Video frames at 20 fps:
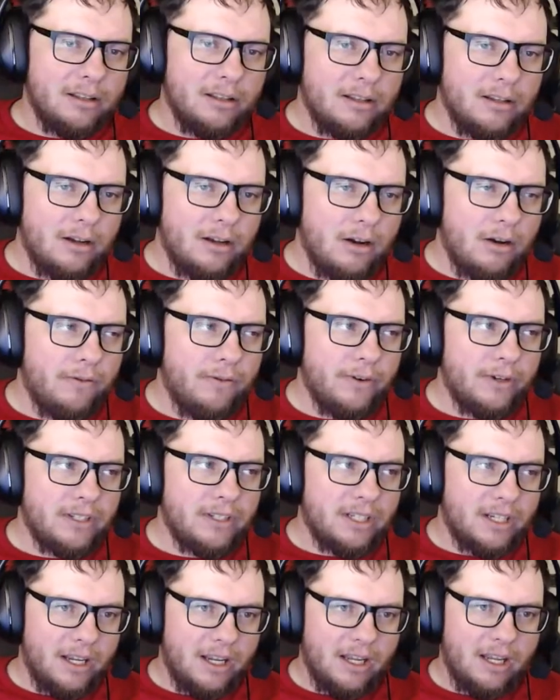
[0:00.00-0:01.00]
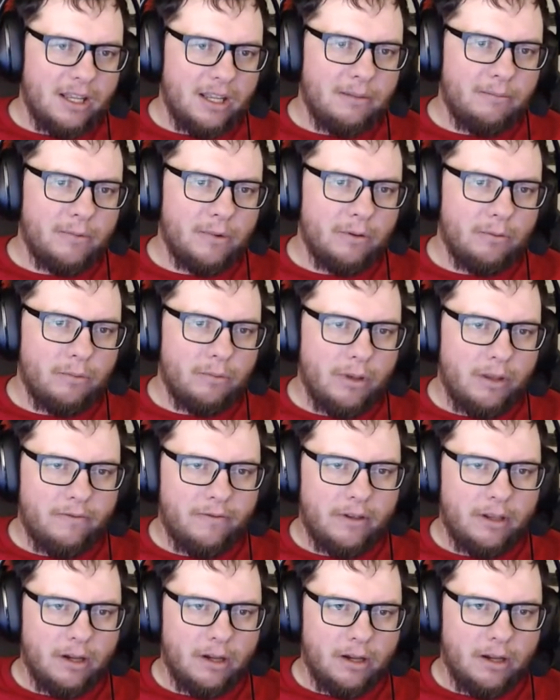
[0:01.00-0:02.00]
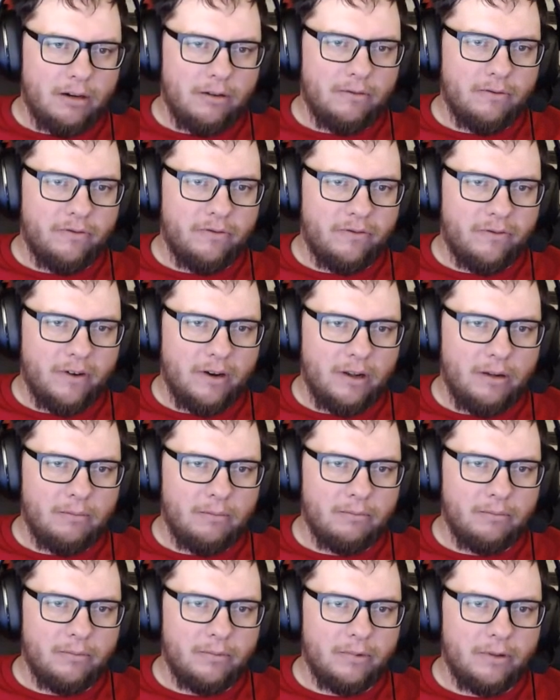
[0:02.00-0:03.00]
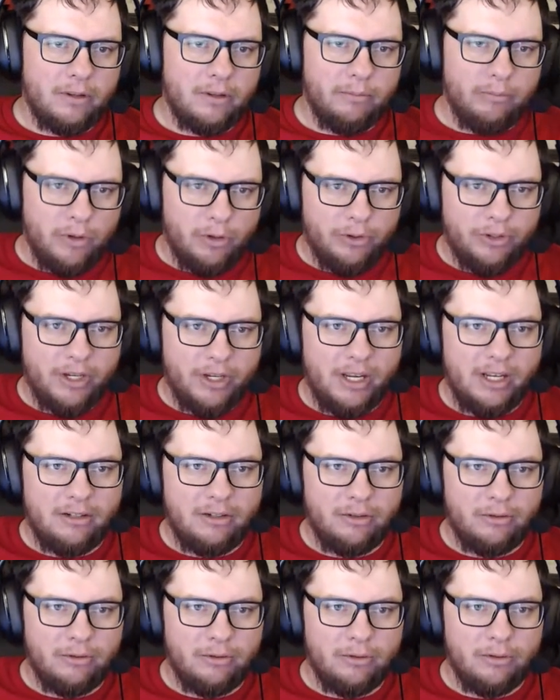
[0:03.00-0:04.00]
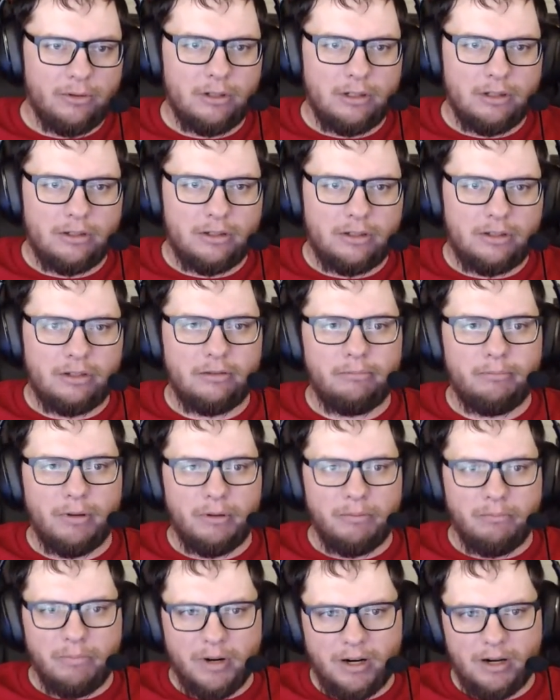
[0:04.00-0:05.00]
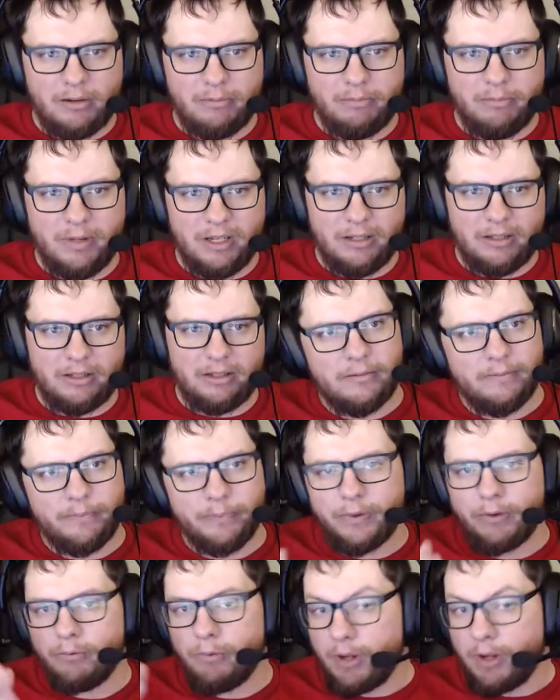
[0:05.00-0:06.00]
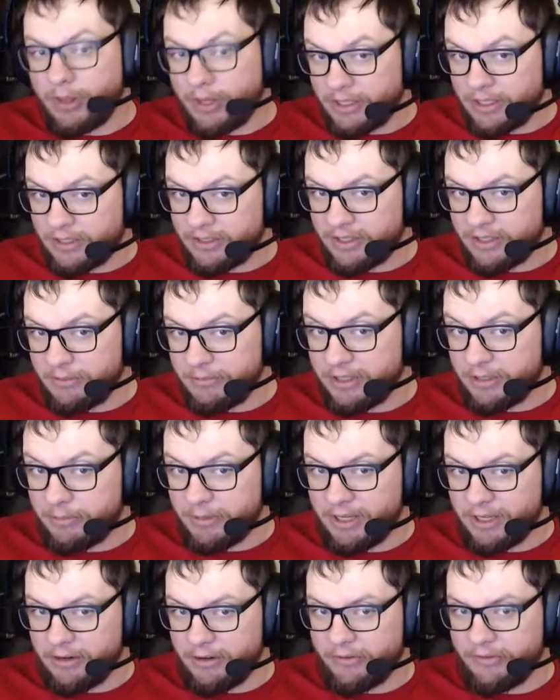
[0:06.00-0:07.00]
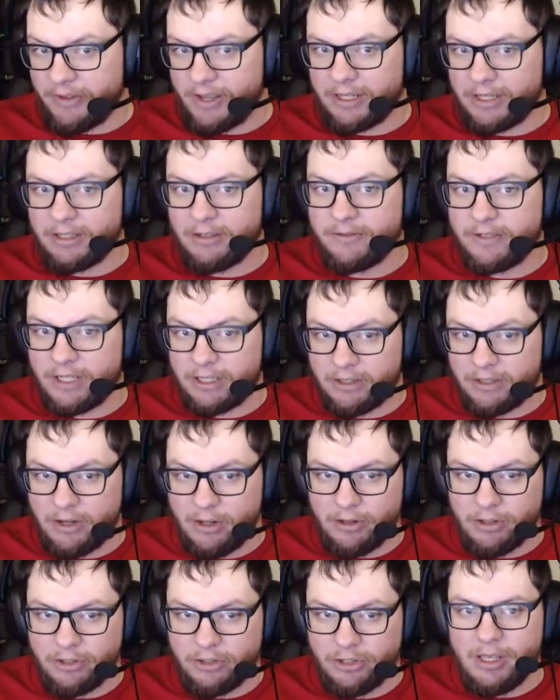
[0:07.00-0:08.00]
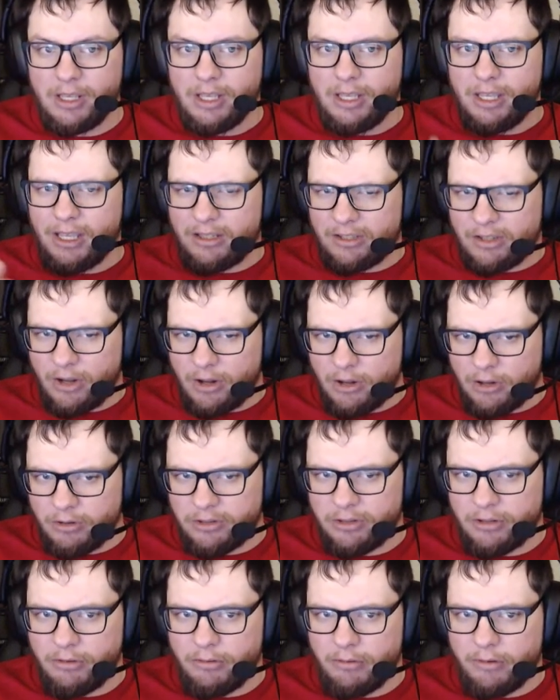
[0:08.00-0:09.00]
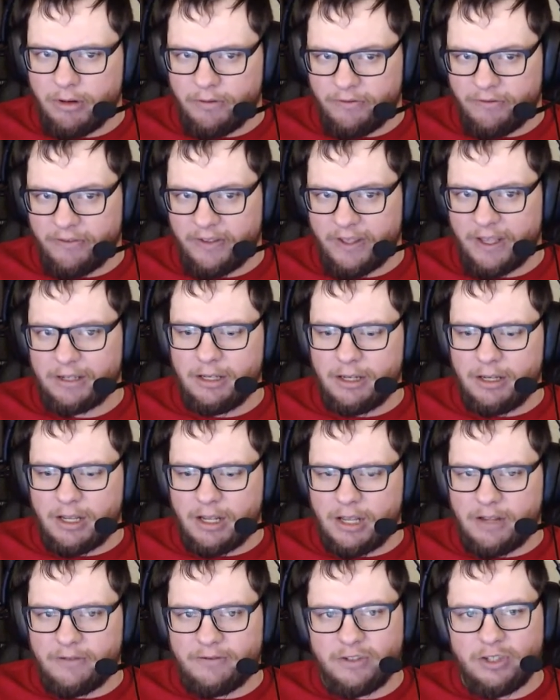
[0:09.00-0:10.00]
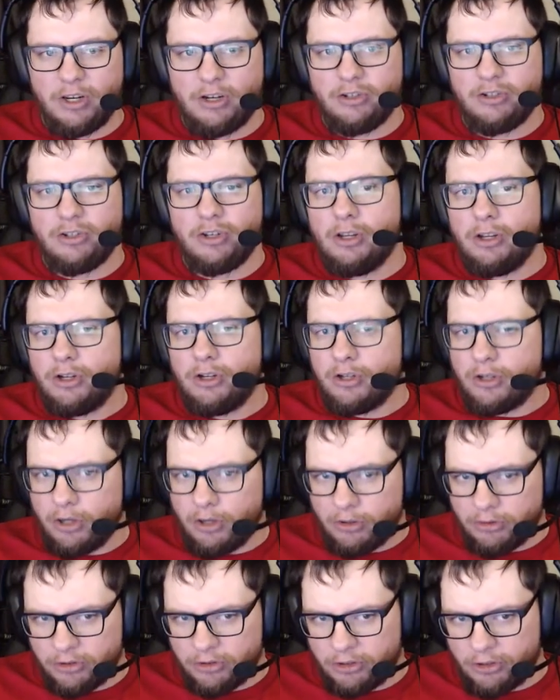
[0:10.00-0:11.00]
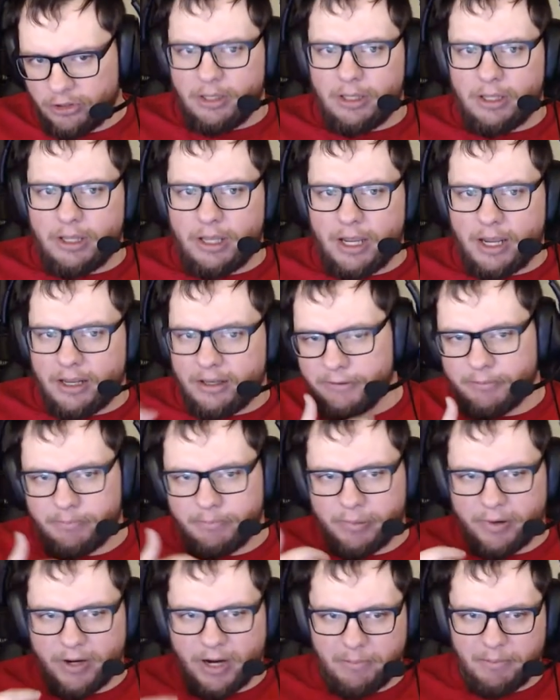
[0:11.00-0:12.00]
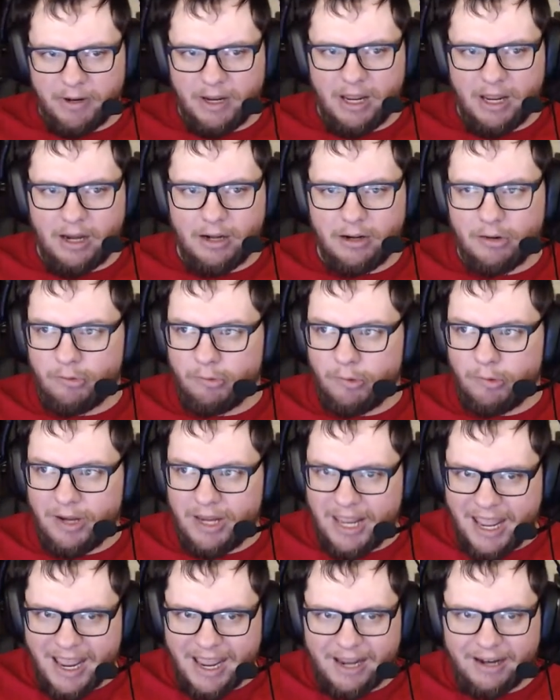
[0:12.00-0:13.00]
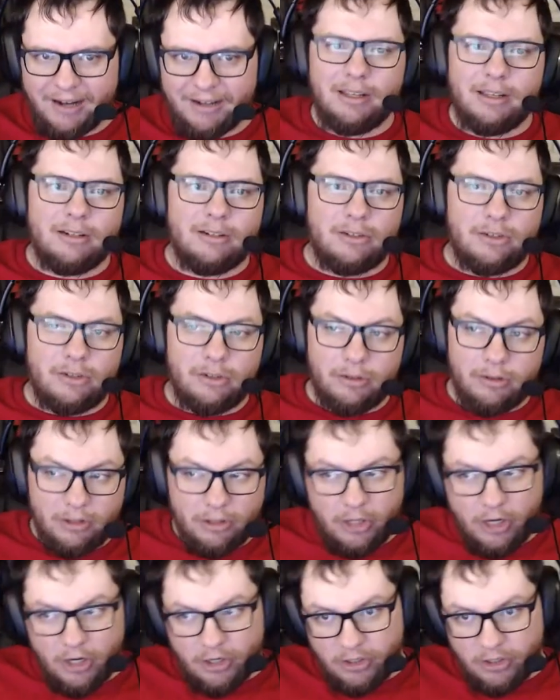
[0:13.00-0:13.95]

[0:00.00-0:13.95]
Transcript: over time, we've gone from the multi tool to bombardment. While that does seem to be an effect of technology, it's also an effect of changing culture as propaganda reacts to the changing